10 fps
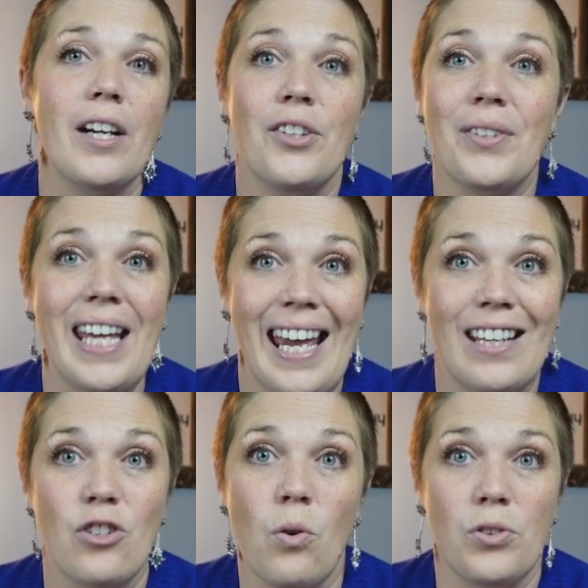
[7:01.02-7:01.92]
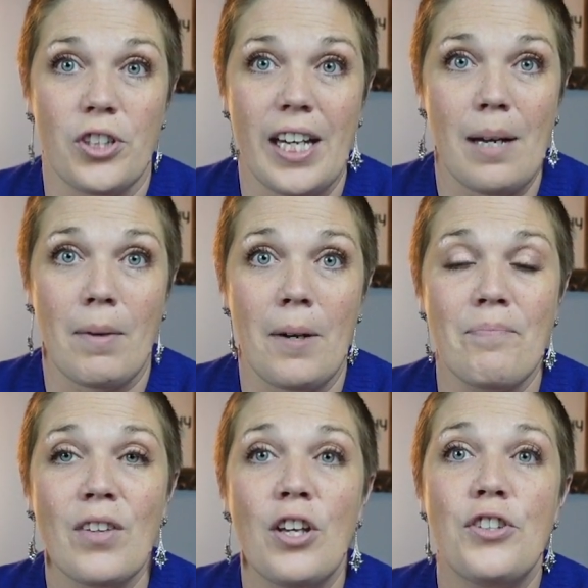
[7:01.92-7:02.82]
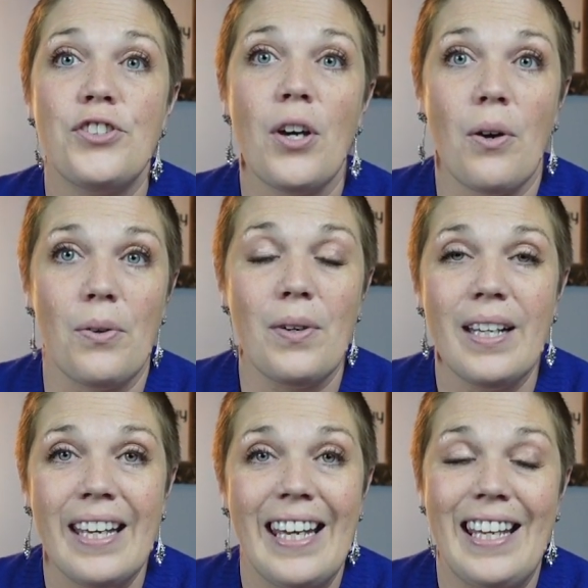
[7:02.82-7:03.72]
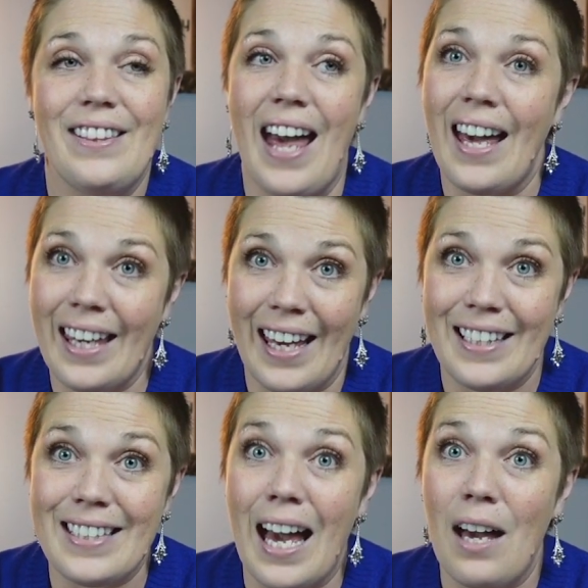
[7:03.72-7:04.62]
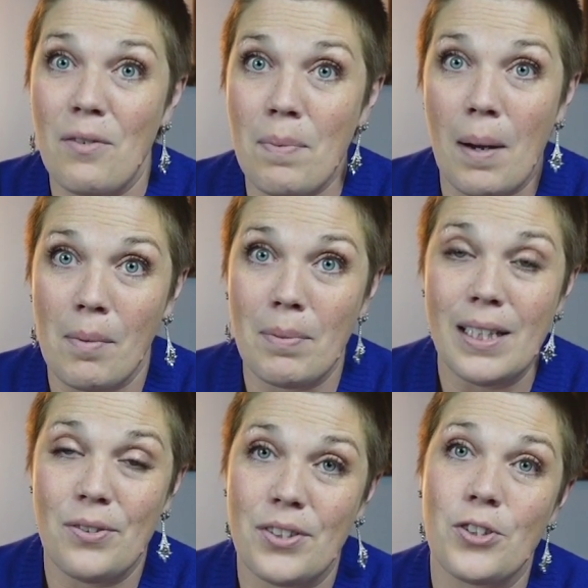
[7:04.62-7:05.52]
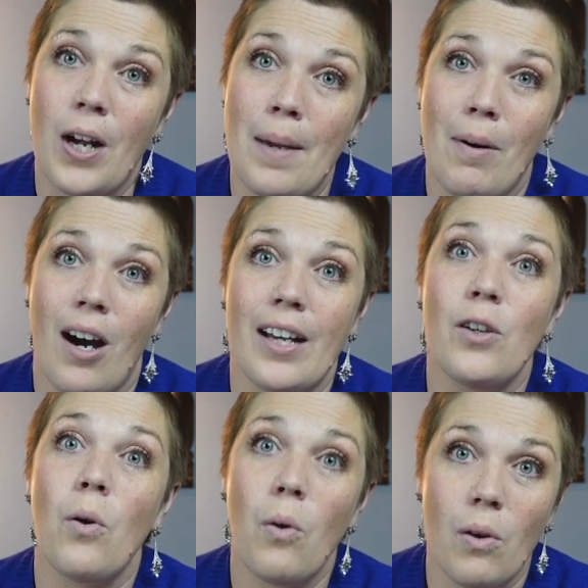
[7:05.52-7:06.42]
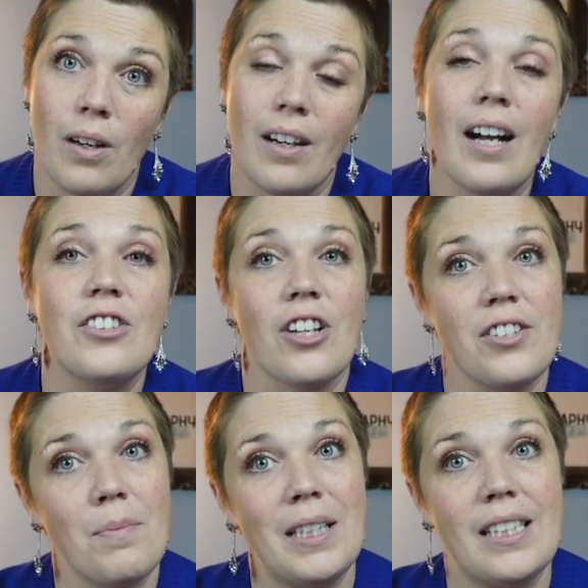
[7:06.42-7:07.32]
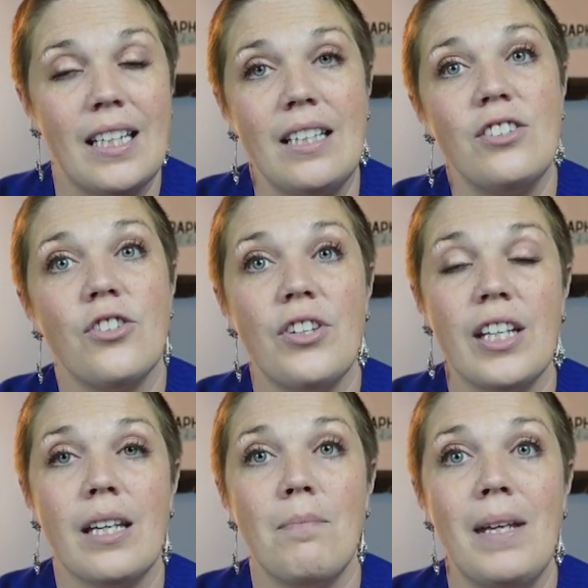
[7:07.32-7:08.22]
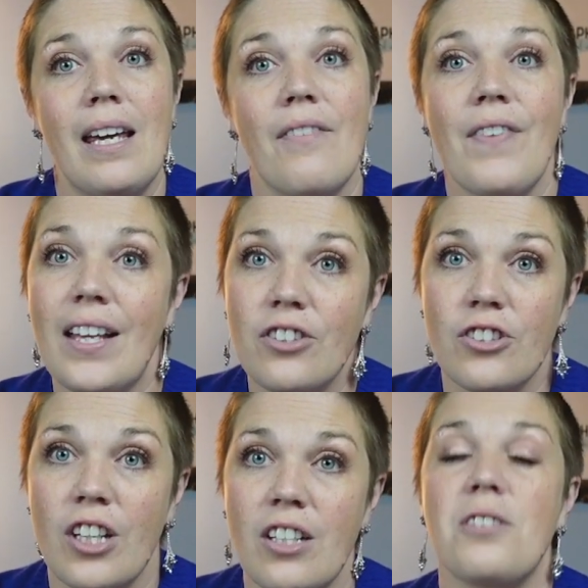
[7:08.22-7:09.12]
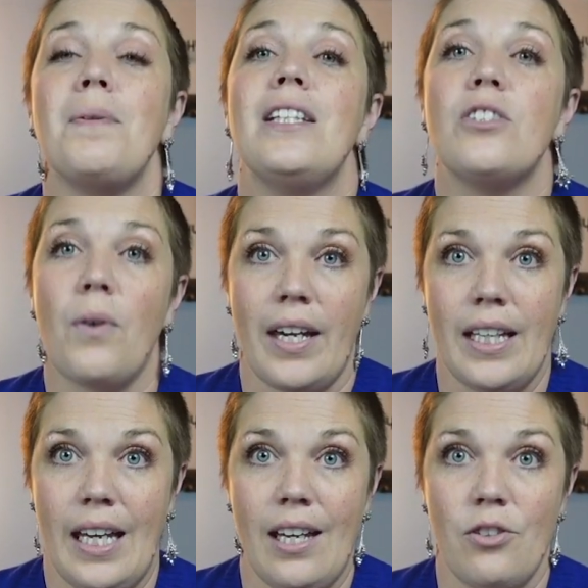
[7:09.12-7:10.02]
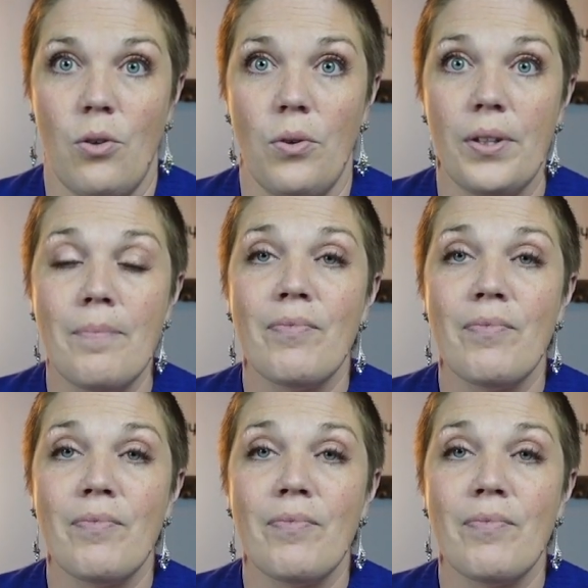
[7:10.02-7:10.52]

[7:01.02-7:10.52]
you can hand hold your camera. So in that case, I would probably use a tripod or adjust my settings so that it can be a faster shutter speed so I can hand hold.